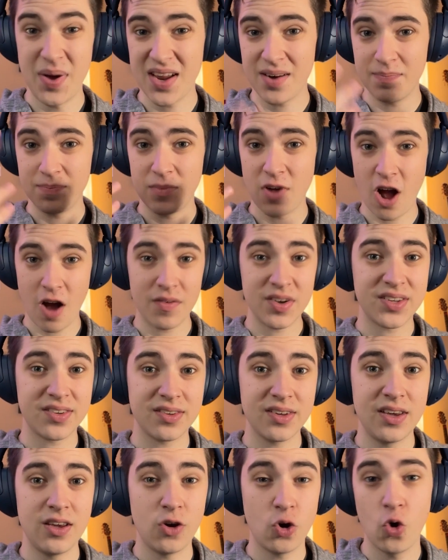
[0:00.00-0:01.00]
But
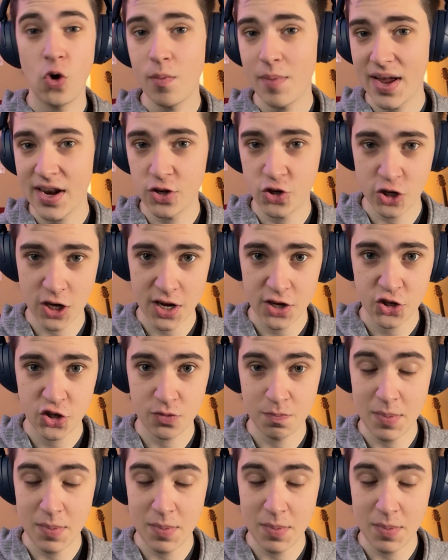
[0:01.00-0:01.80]
obviously, who am I to judge?